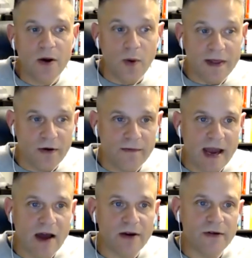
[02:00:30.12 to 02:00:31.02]
what their
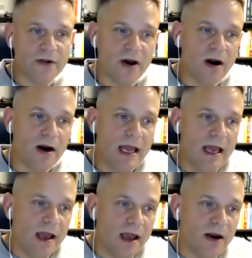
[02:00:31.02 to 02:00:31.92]
values are,
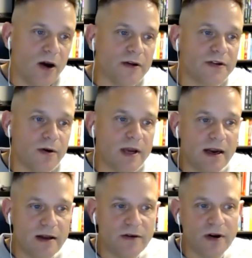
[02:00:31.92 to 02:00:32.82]
and also
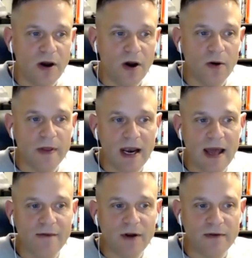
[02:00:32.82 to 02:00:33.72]
getting to know the
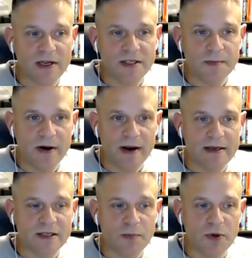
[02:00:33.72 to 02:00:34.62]
level of
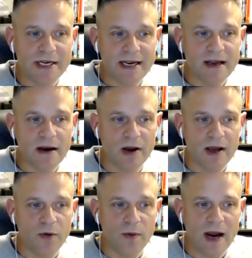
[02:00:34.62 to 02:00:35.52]
experience,
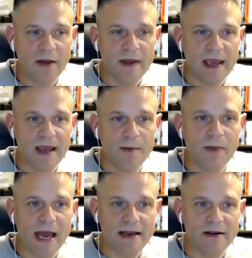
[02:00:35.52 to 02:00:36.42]
particularly around the
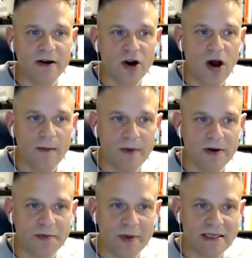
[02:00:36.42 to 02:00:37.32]
impact and
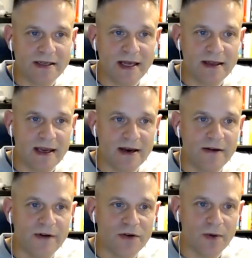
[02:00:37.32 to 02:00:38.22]
accomplishments that the
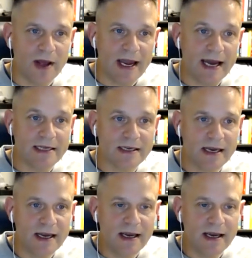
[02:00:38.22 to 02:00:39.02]
individual has.